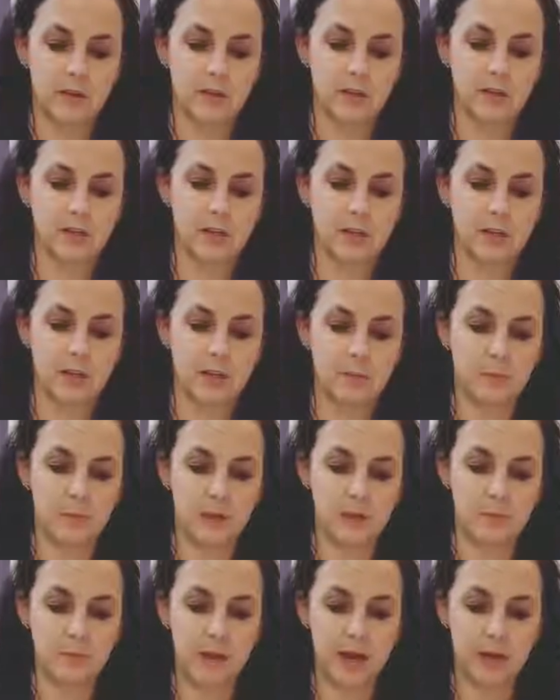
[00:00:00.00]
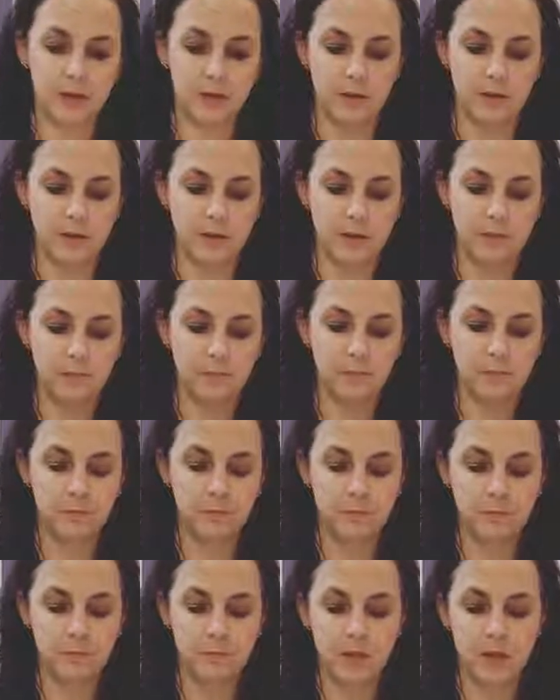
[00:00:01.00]
And gently put it back on there,
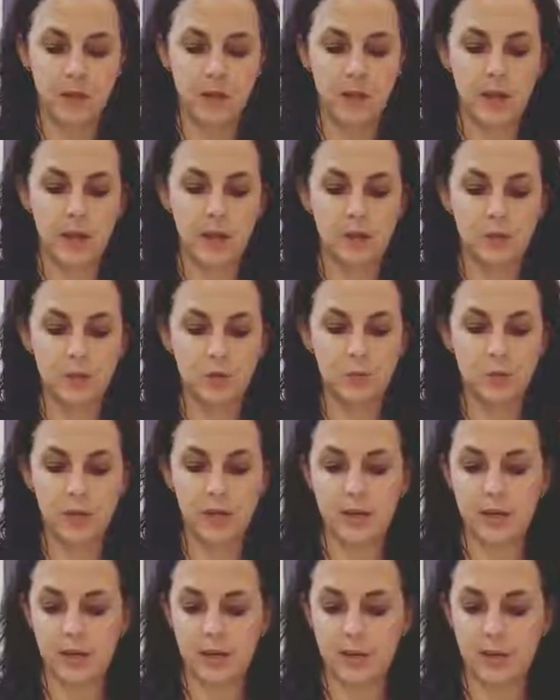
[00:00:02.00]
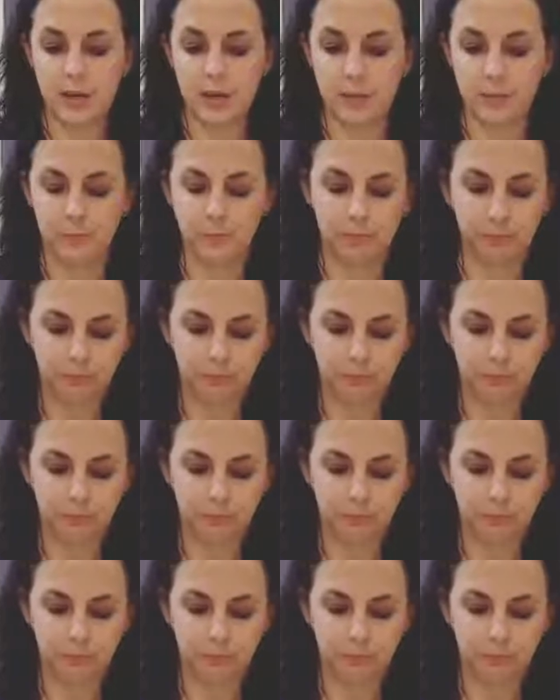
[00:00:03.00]
and you're ready to go.